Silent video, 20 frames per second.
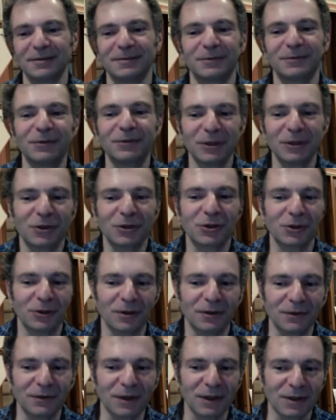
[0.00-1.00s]
feature
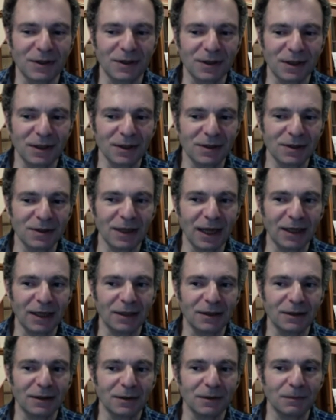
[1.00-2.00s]
of this is
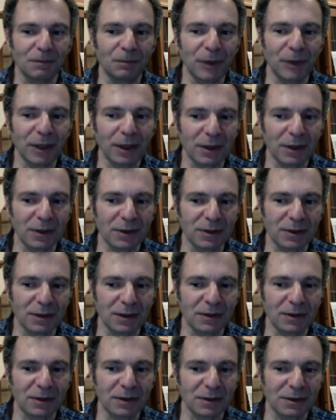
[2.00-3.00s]
that because
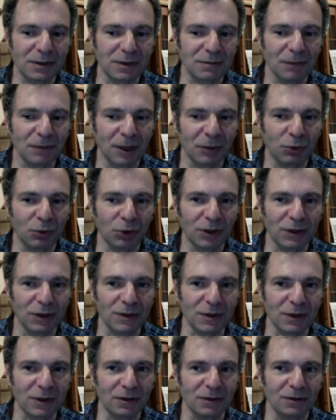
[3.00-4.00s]
it's my work
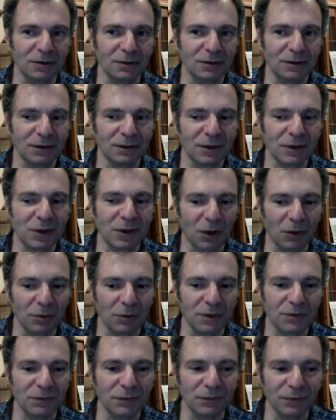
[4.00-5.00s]
is
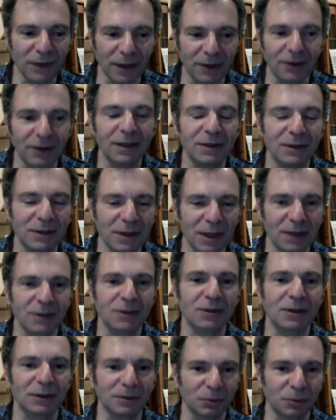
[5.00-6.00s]
always very
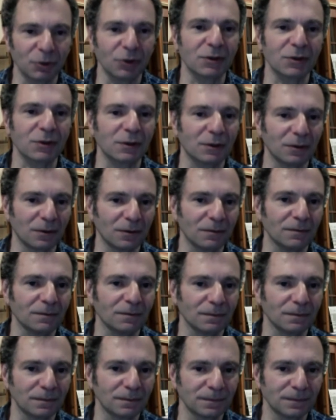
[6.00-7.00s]
intensely personal,
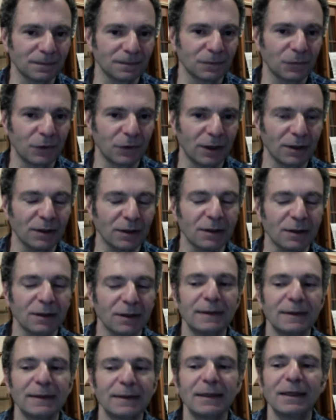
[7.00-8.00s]
right?
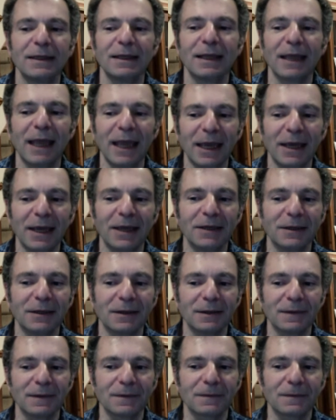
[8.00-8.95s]
And